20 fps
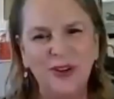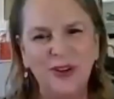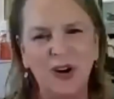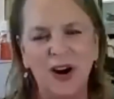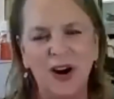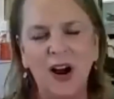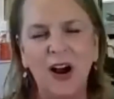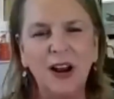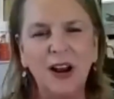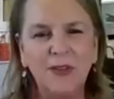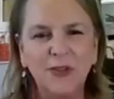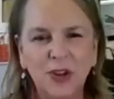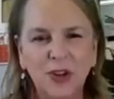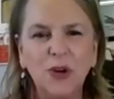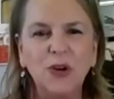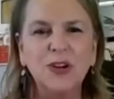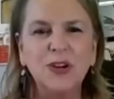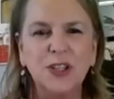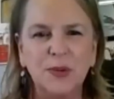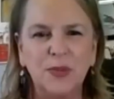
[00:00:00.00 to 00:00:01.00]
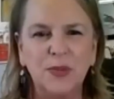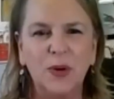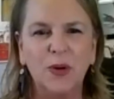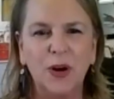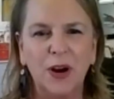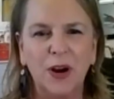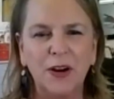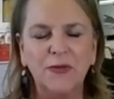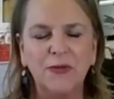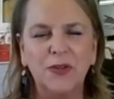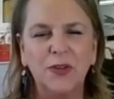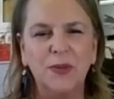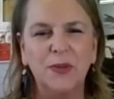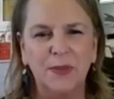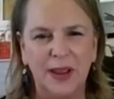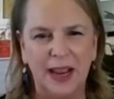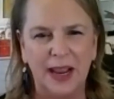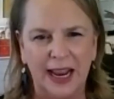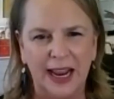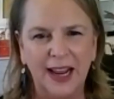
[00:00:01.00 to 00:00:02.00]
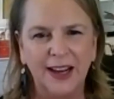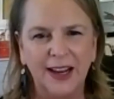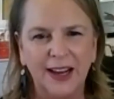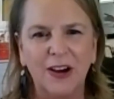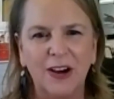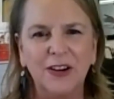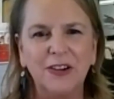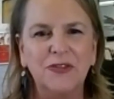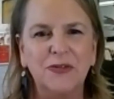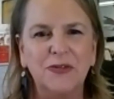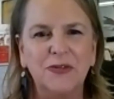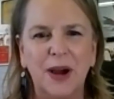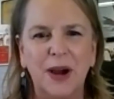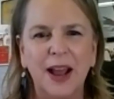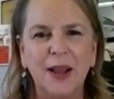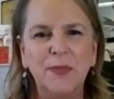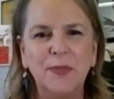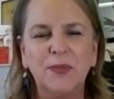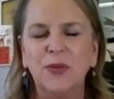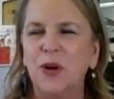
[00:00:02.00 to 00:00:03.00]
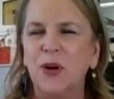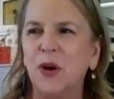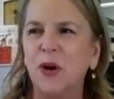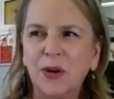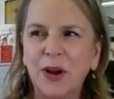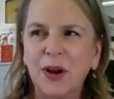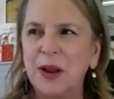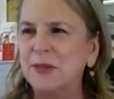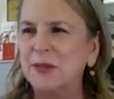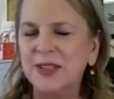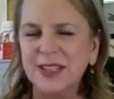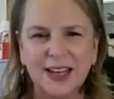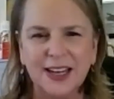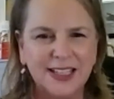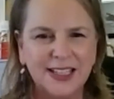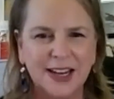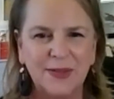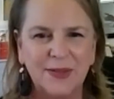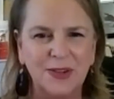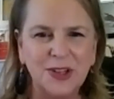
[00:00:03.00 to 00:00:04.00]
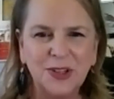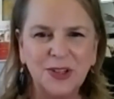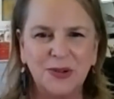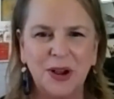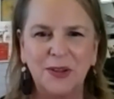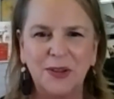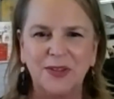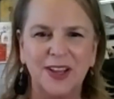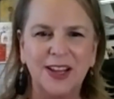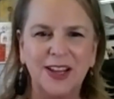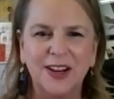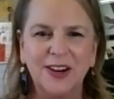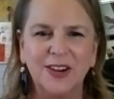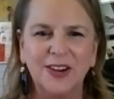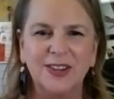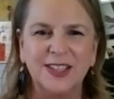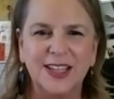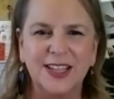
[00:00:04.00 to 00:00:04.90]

for all of your support for me and all of my programs and endeavors throughout the years.